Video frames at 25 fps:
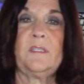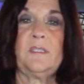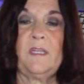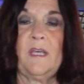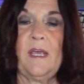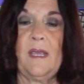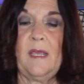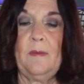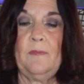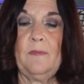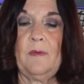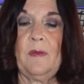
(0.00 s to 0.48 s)

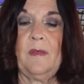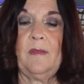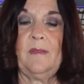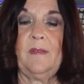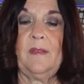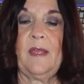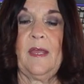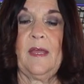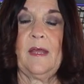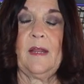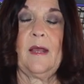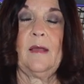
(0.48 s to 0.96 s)
tape,
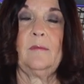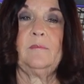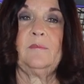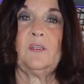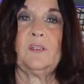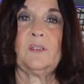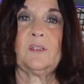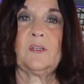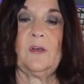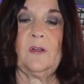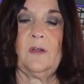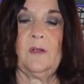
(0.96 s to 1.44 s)
and then I'm
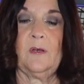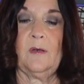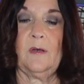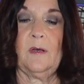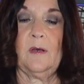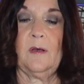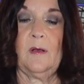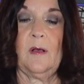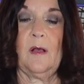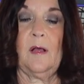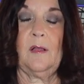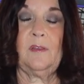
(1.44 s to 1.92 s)
just
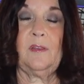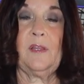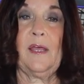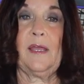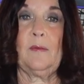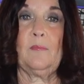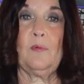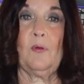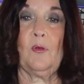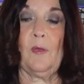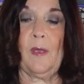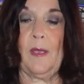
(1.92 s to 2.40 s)
gonna
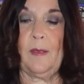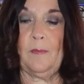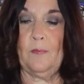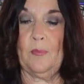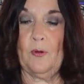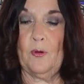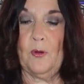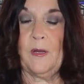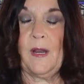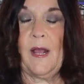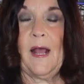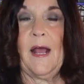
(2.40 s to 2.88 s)
label and
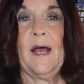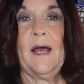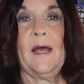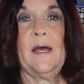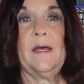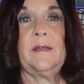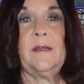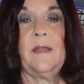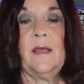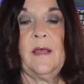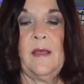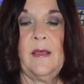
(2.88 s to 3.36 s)
put
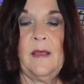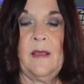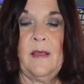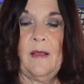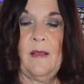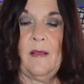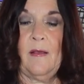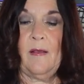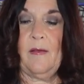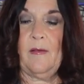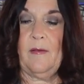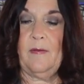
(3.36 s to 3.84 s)
on
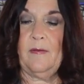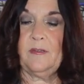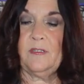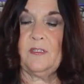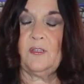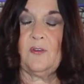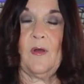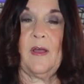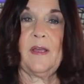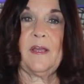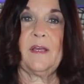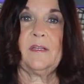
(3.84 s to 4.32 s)

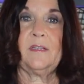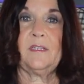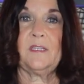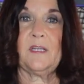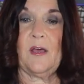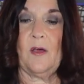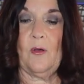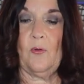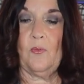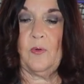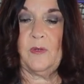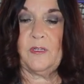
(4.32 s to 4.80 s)
so I can
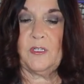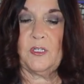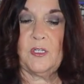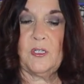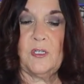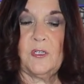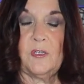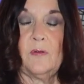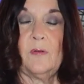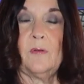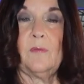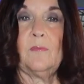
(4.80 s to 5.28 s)
tell
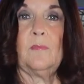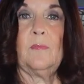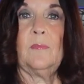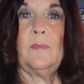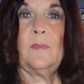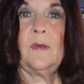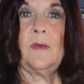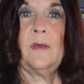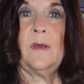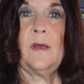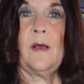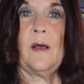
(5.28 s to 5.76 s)
which
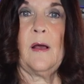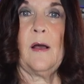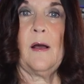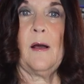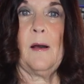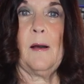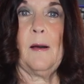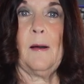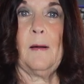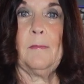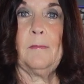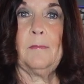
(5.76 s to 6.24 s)

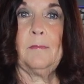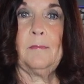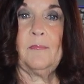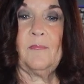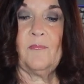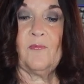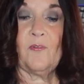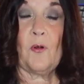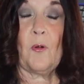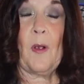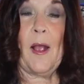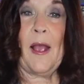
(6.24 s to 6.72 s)

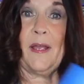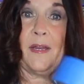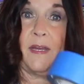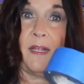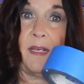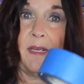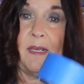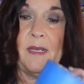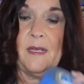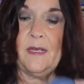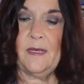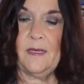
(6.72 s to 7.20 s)

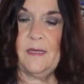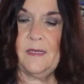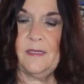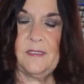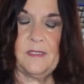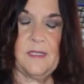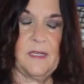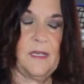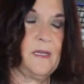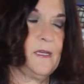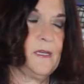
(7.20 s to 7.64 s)
variety is